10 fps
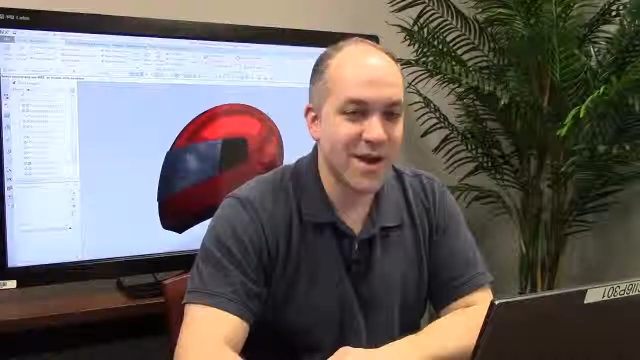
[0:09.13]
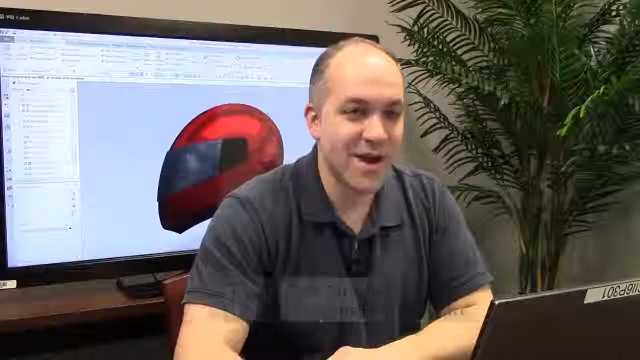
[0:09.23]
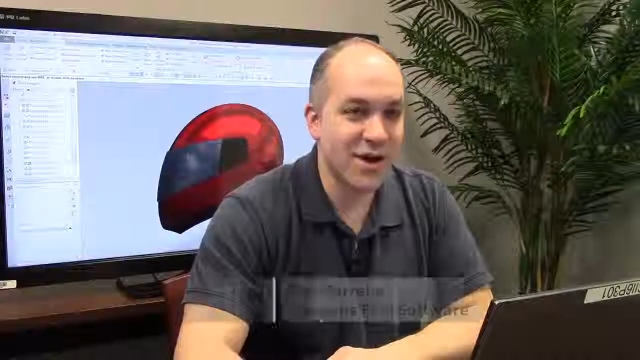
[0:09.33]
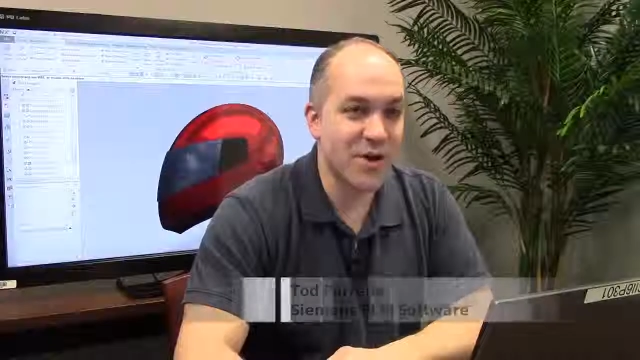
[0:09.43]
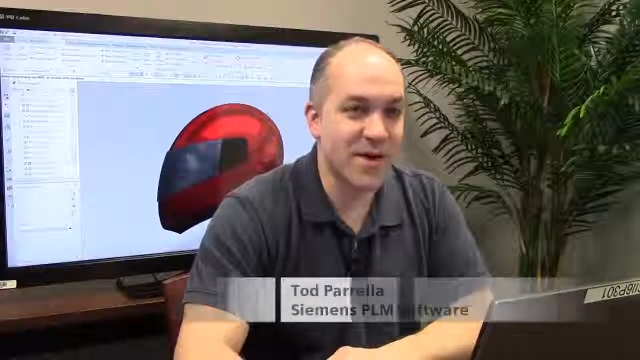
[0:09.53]

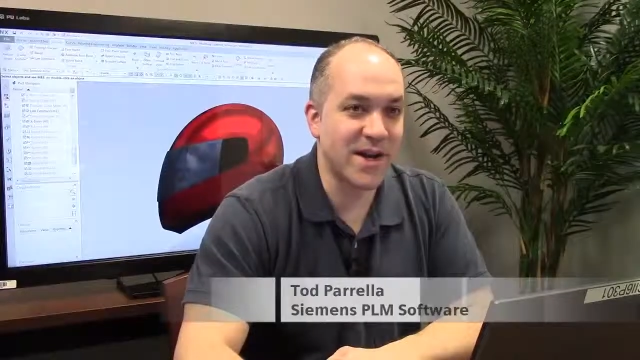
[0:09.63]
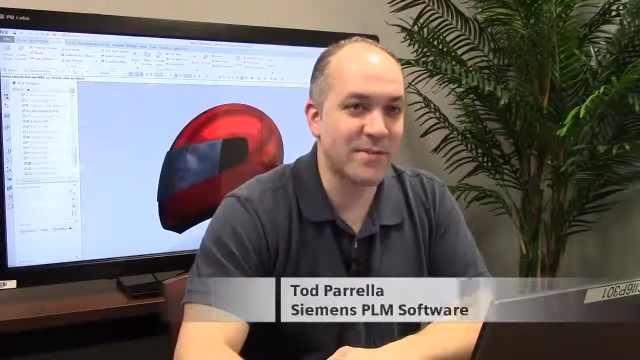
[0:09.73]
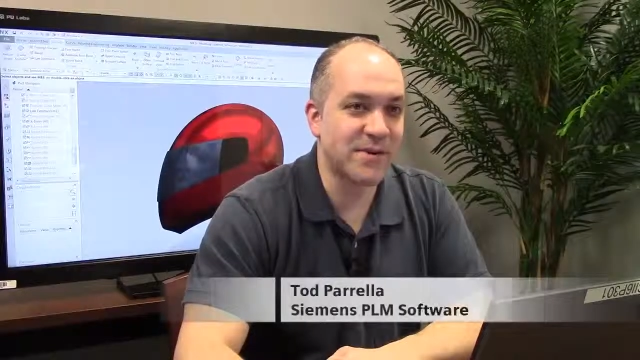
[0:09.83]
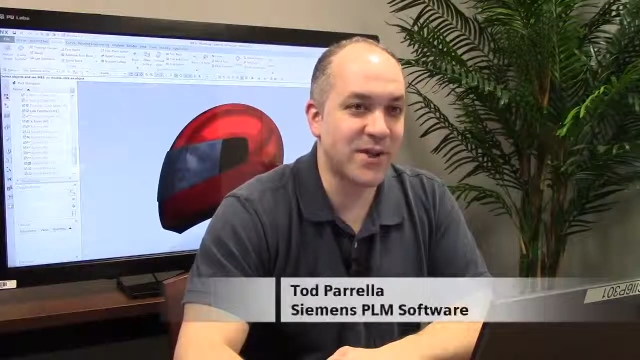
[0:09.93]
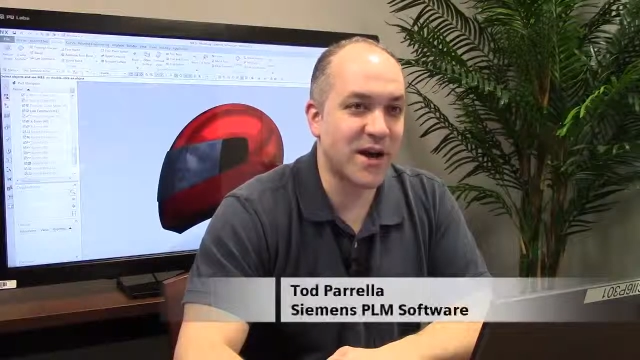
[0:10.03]
Hello, my name
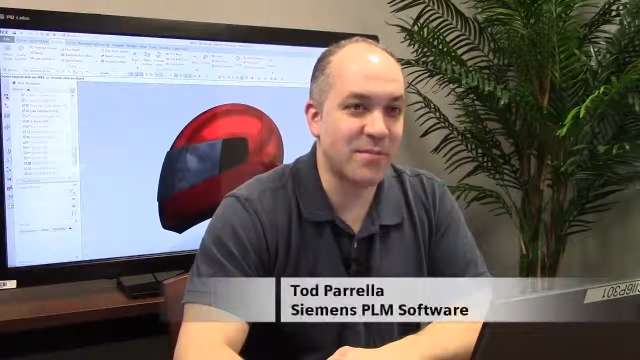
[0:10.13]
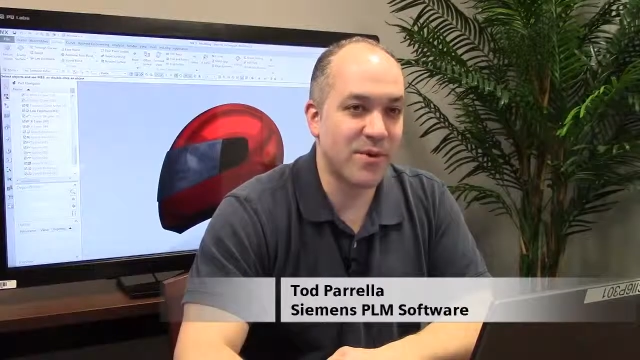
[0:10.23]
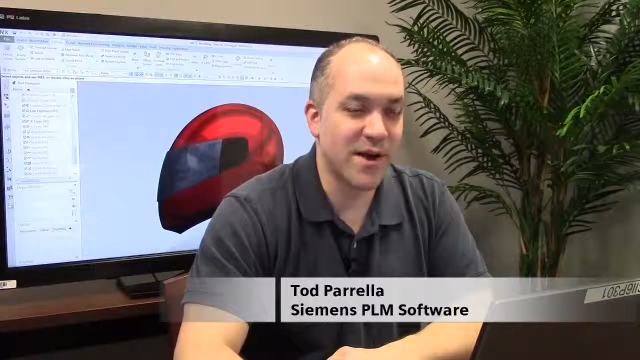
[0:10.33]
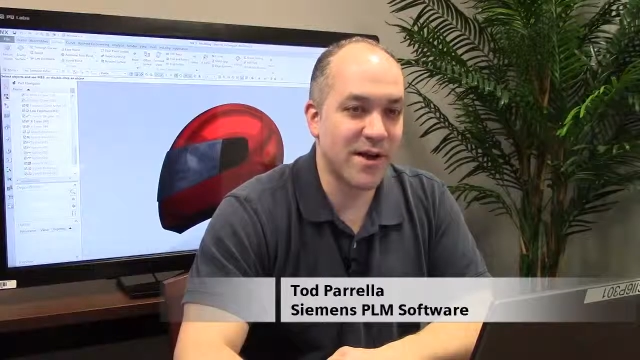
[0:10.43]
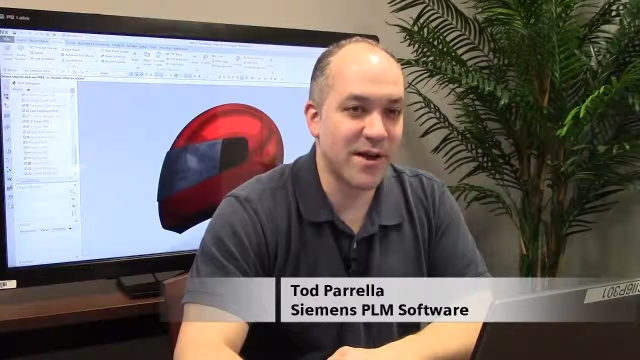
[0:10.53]
is Todd
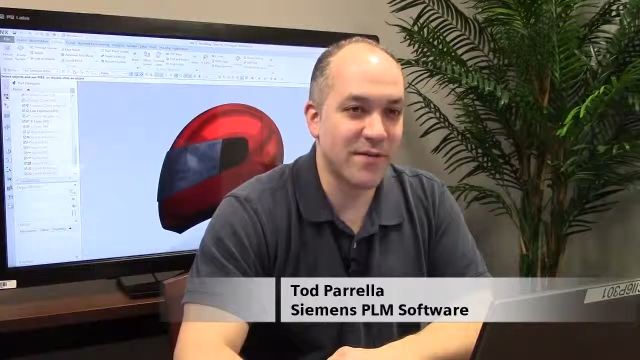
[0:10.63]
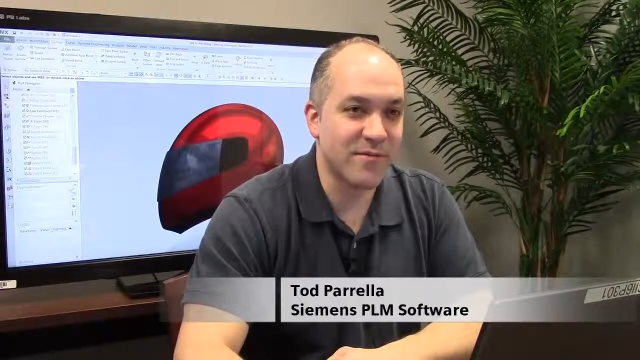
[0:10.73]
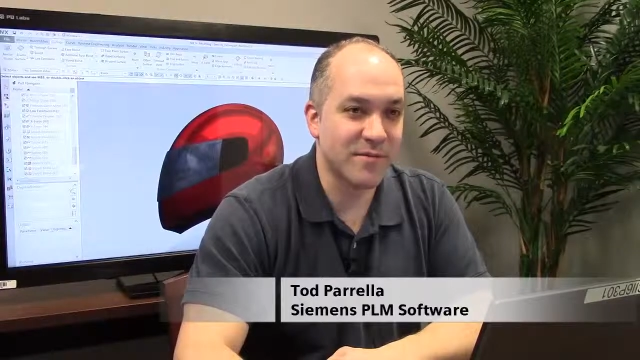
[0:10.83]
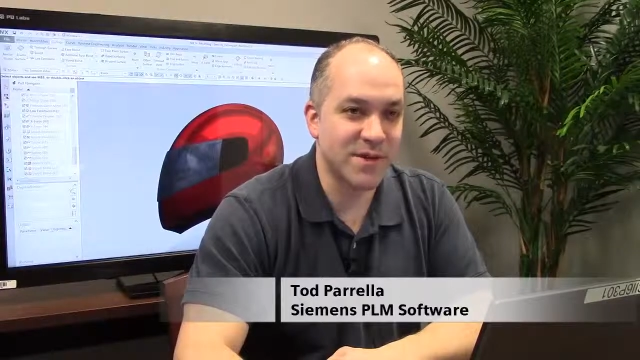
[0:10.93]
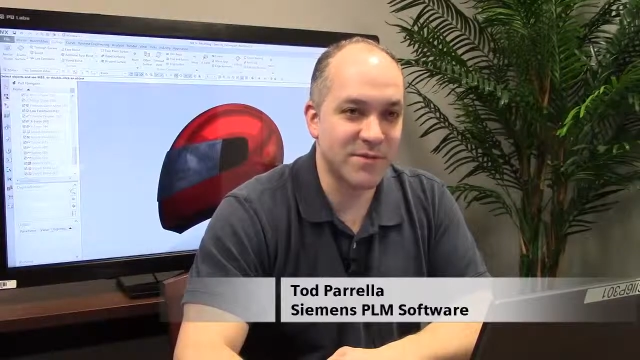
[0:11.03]
Perella
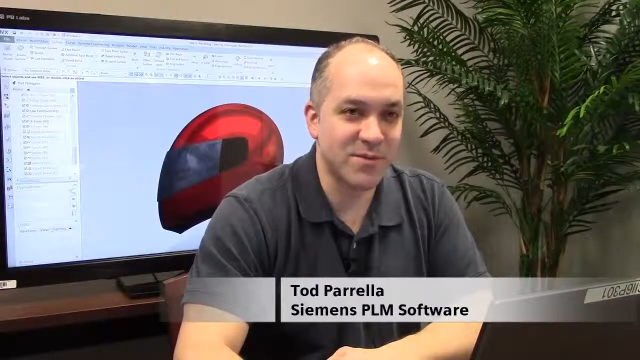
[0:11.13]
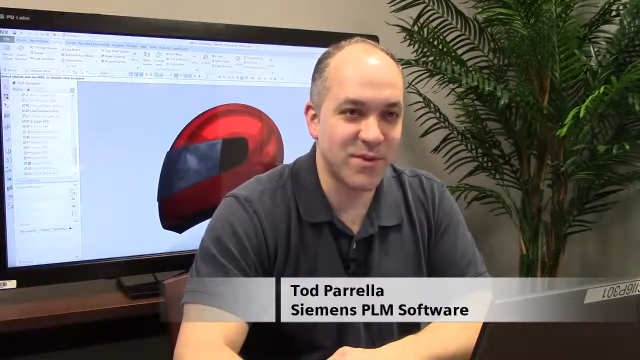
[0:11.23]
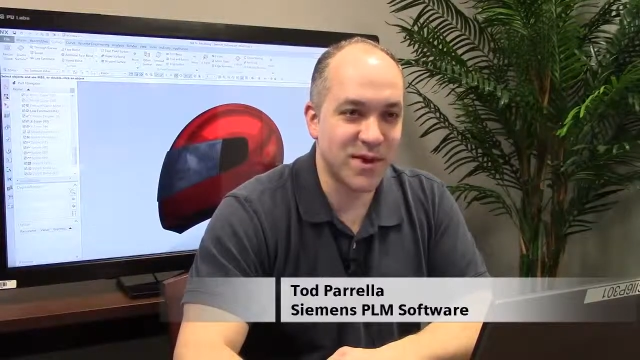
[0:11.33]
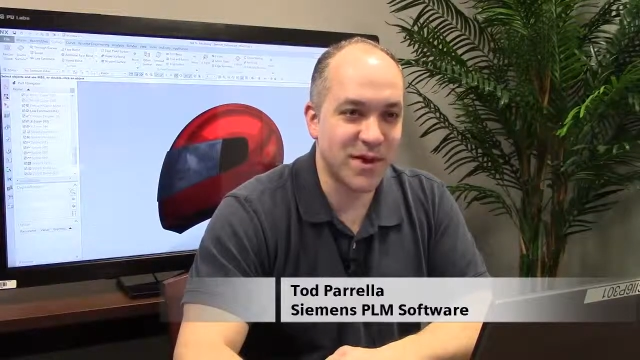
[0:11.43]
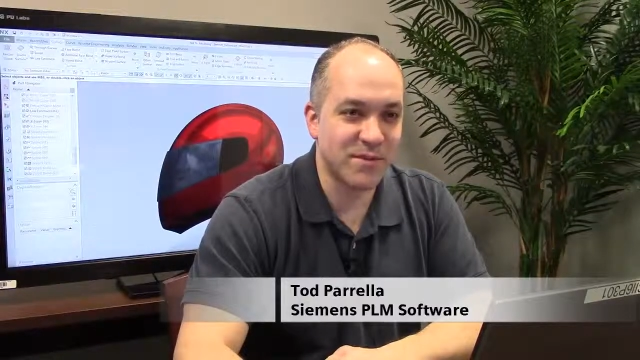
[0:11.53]
from Siemens
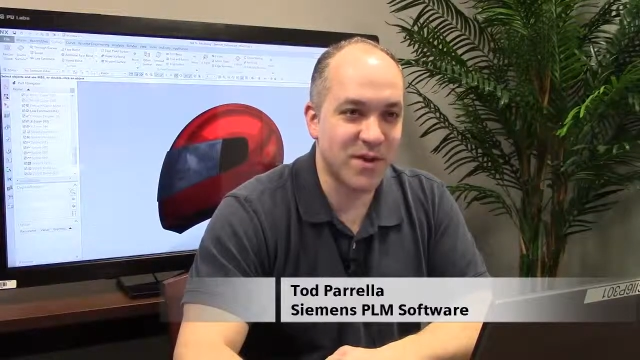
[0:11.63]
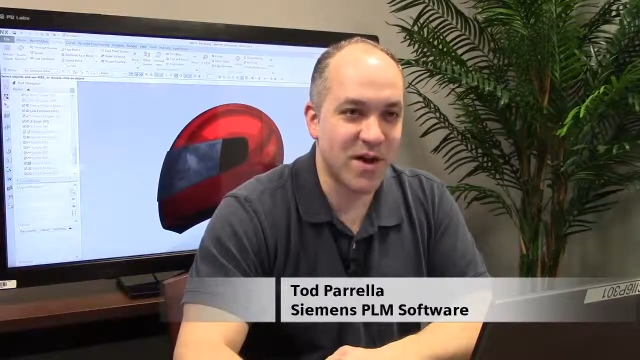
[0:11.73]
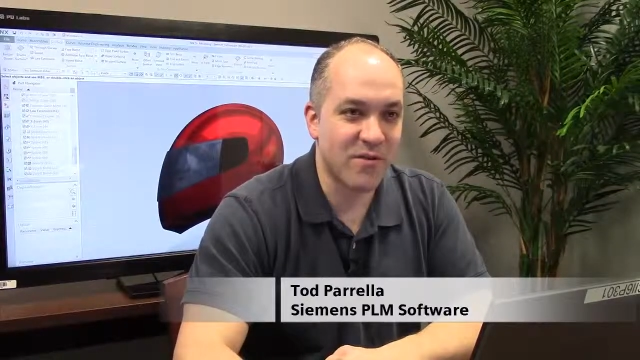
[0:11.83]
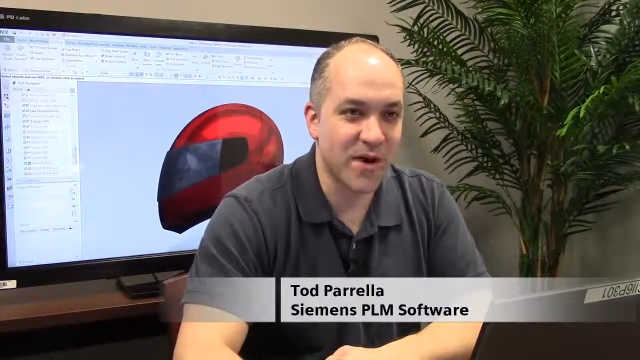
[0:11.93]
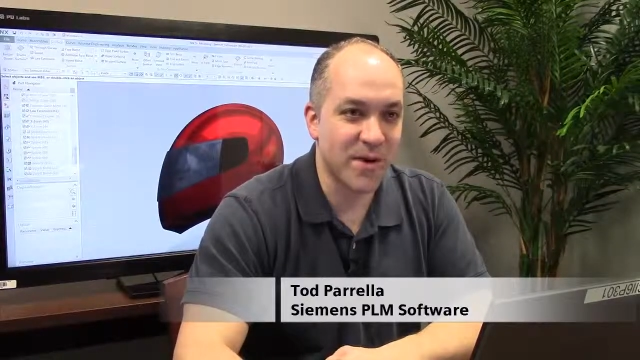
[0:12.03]
PLM
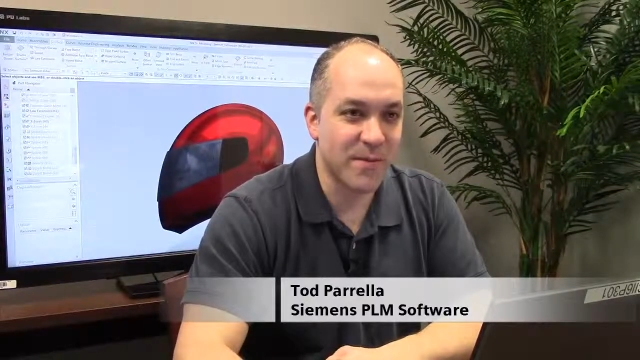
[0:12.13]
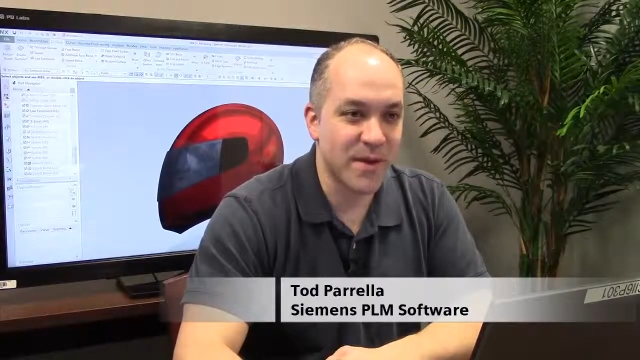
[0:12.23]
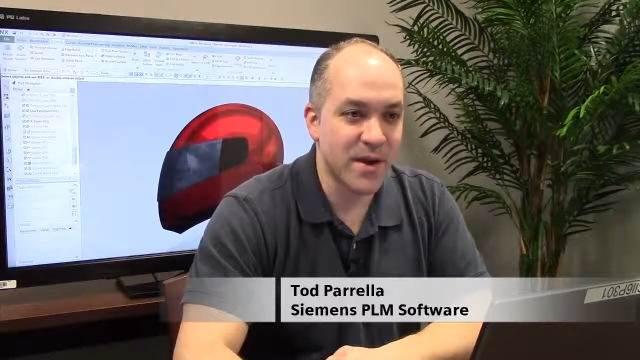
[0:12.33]
Software.